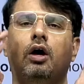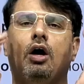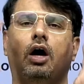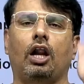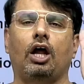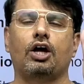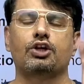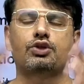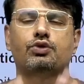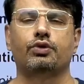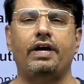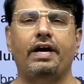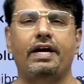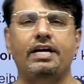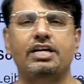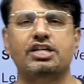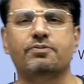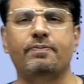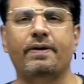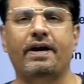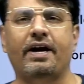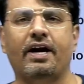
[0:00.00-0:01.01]
Hello students,
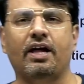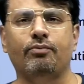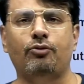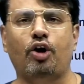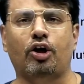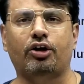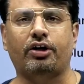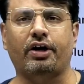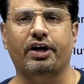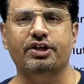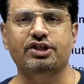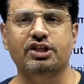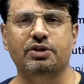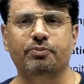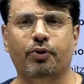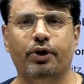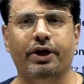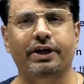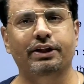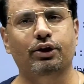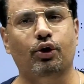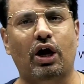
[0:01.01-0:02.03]
I am Dr. Gajendra
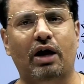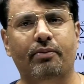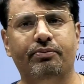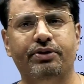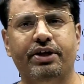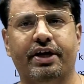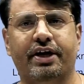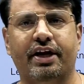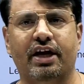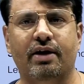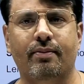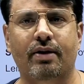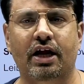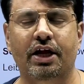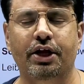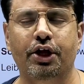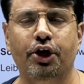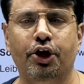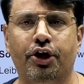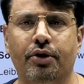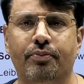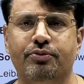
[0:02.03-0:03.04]
Purohit and you are watching our
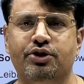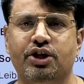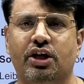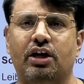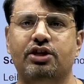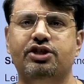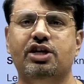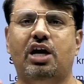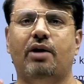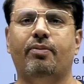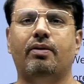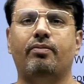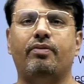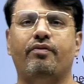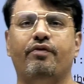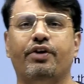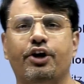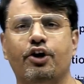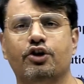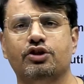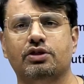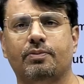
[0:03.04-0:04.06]
YouTube channel
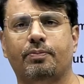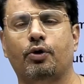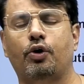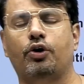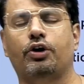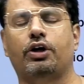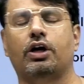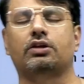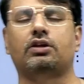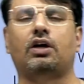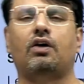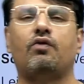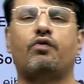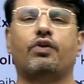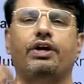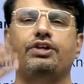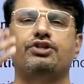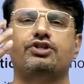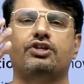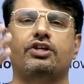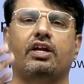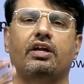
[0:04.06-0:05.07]
where I upload videos for
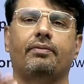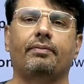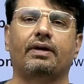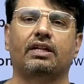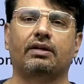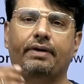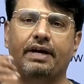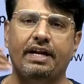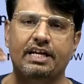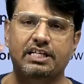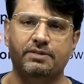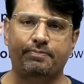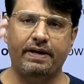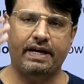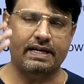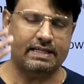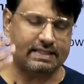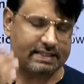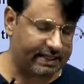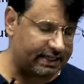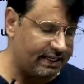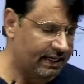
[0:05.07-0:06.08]
engineering, mathematics and
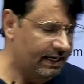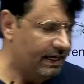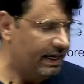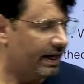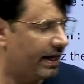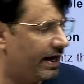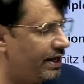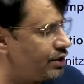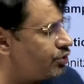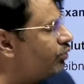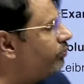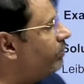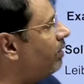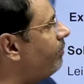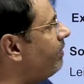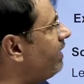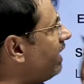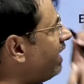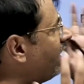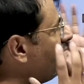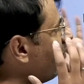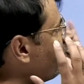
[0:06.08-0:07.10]
B.Sc.
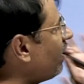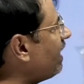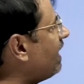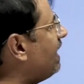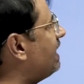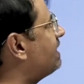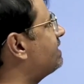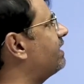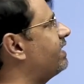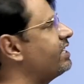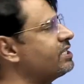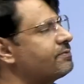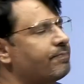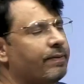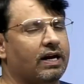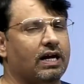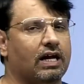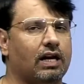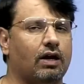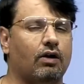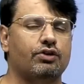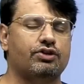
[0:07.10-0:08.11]
Here I am teaching about
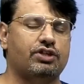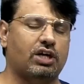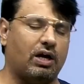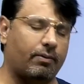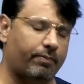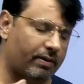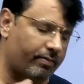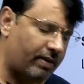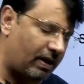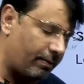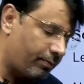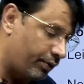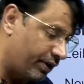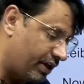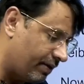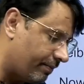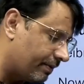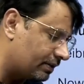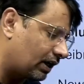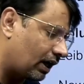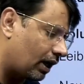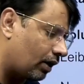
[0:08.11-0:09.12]
infinite series where I
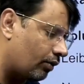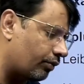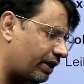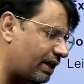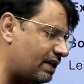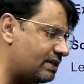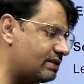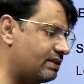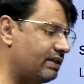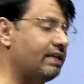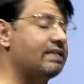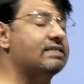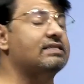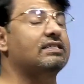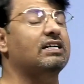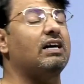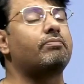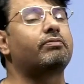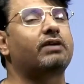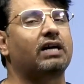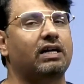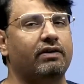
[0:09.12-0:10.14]
am explaining when a
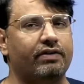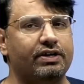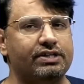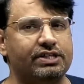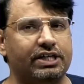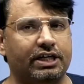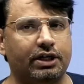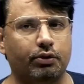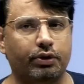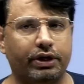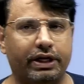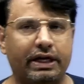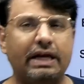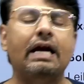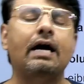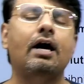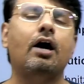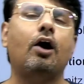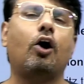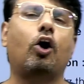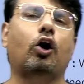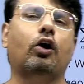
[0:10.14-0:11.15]
series will be convergent.
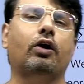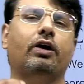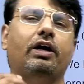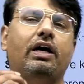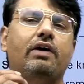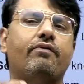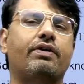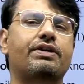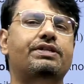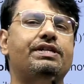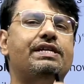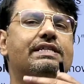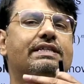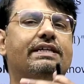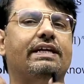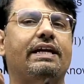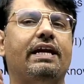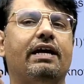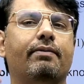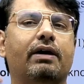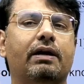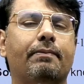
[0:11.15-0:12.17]
And for
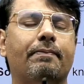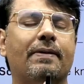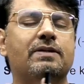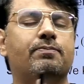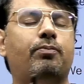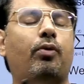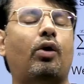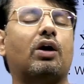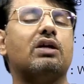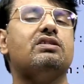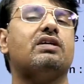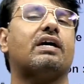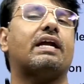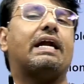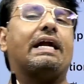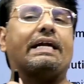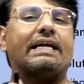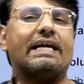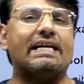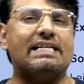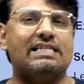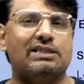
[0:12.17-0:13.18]
convergence, we have a lot of
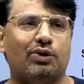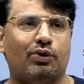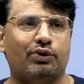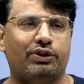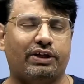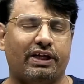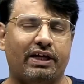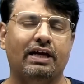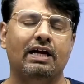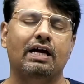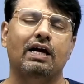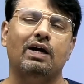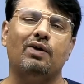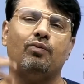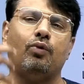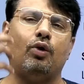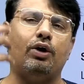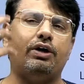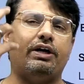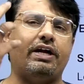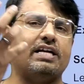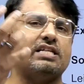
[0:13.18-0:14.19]
tests. I have explained
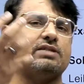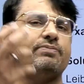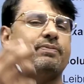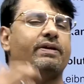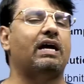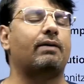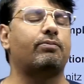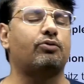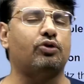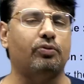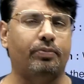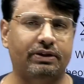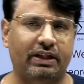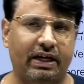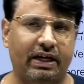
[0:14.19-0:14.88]
those tests to you.